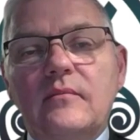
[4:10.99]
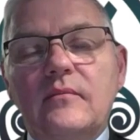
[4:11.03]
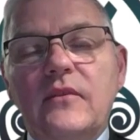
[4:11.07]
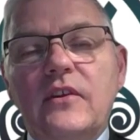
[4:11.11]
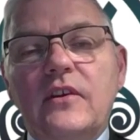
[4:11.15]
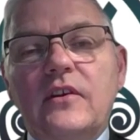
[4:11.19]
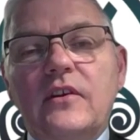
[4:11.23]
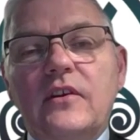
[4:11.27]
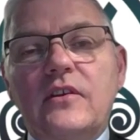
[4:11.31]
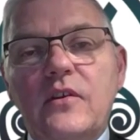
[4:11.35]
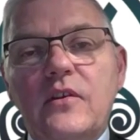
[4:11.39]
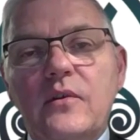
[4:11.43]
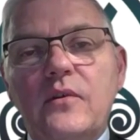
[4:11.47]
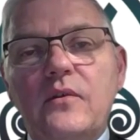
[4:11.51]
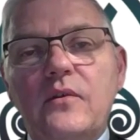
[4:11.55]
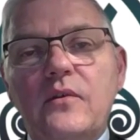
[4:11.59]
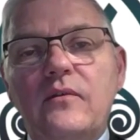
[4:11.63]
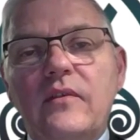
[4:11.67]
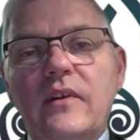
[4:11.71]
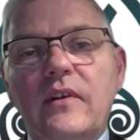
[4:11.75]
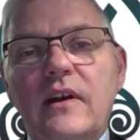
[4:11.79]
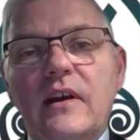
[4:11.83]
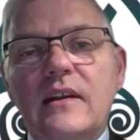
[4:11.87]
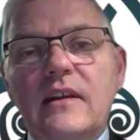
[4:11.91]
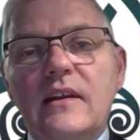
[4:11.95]
They're two
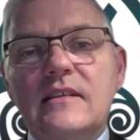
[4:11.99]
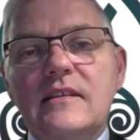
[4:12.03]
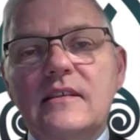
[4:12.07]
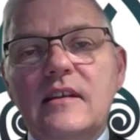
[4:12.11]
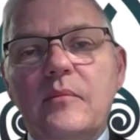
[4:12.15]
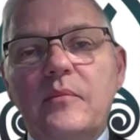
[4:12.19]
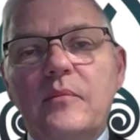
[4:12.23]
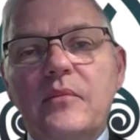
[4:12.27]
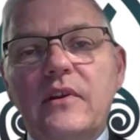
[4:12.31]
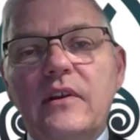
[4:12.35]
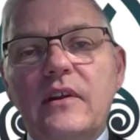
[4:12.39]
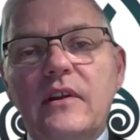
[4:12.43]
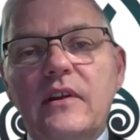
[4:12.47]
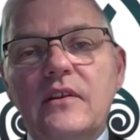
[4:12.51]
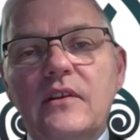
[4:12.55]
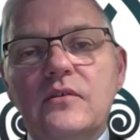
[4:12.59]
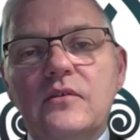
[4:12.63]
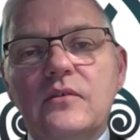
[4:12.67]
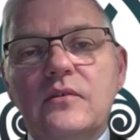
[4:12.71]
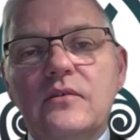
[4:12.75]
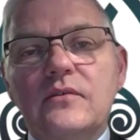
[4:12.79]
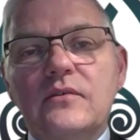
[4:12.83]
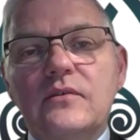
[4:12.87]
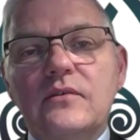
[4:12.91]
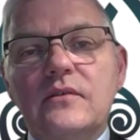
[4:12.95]
very separate
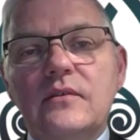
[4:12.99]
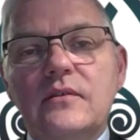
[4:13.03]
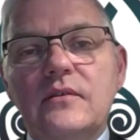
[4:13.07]
issues.